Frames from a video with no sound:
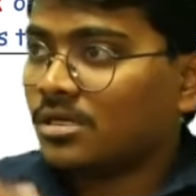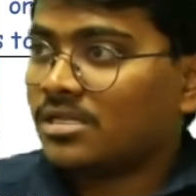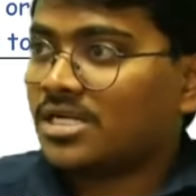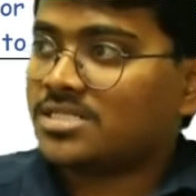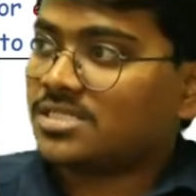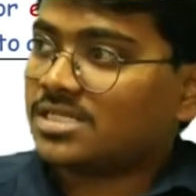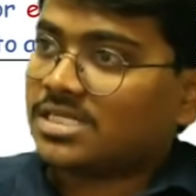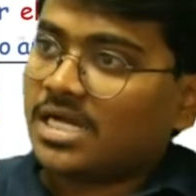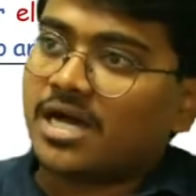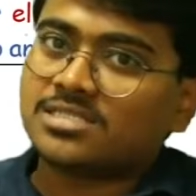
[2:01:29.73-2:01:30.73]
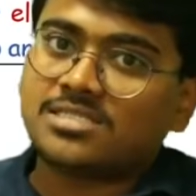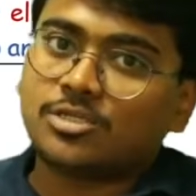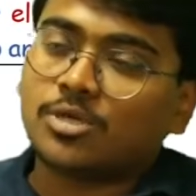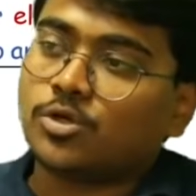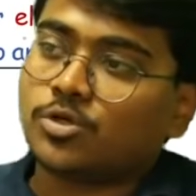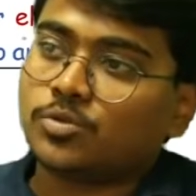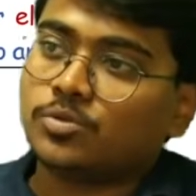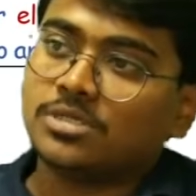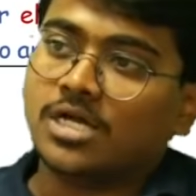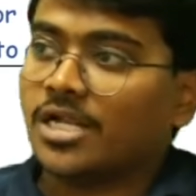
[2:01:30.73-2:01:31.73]
That is the answer you have to
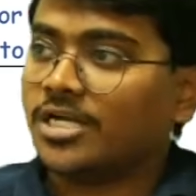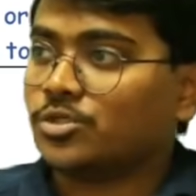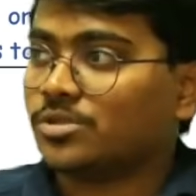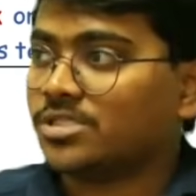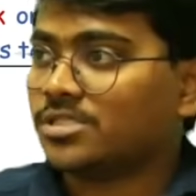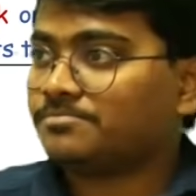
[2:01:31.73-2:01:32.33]
write over there.